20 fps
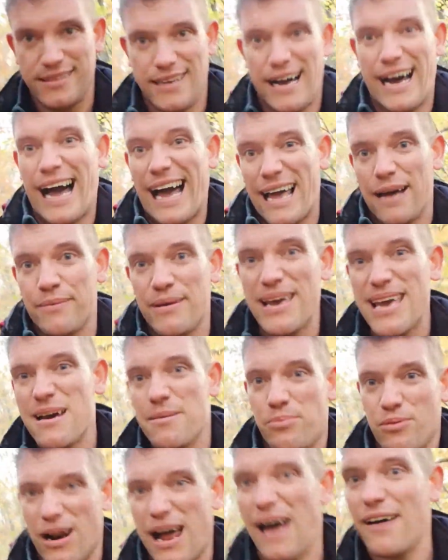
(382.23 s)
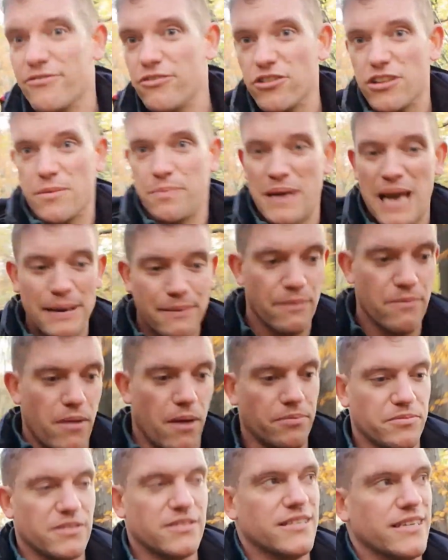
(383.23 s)
I am here, but I've got the paper
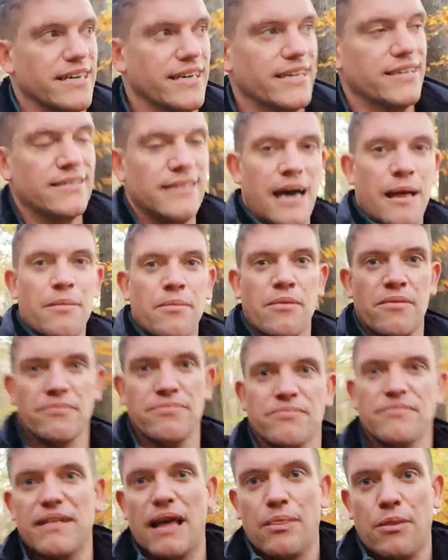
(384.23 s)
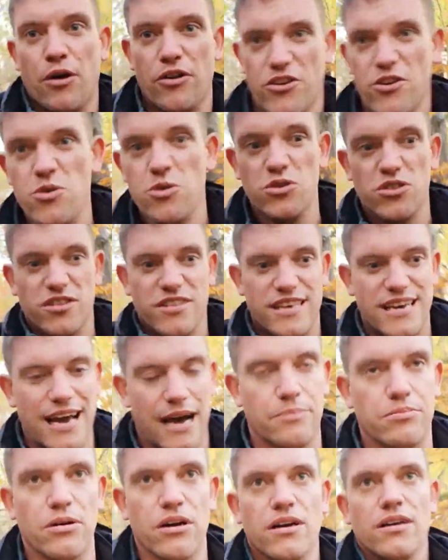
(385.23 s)
map today. I'm not using the
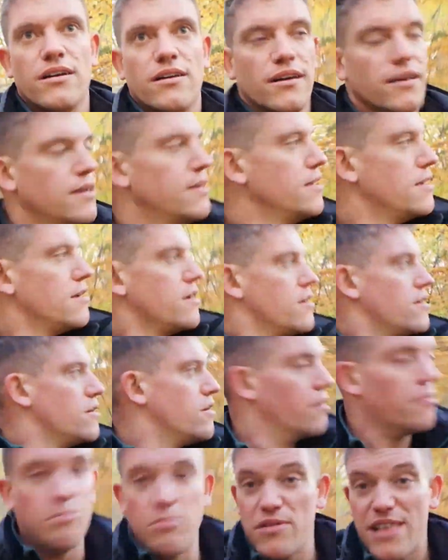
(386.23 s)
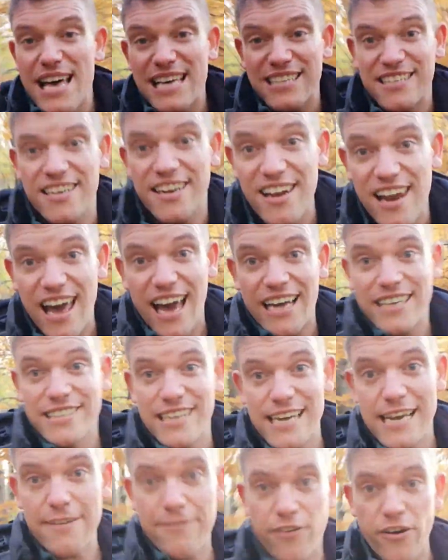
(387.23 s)
app. But there's a little
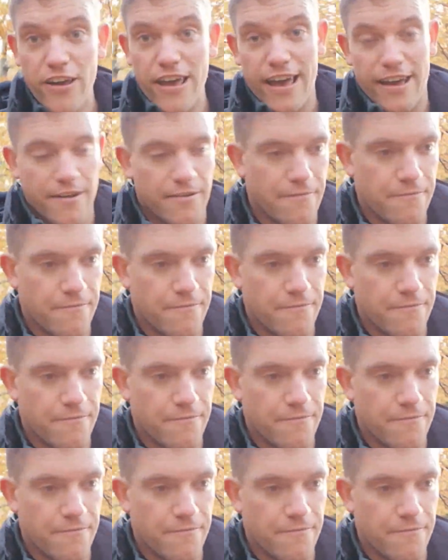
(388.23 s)
idea for you.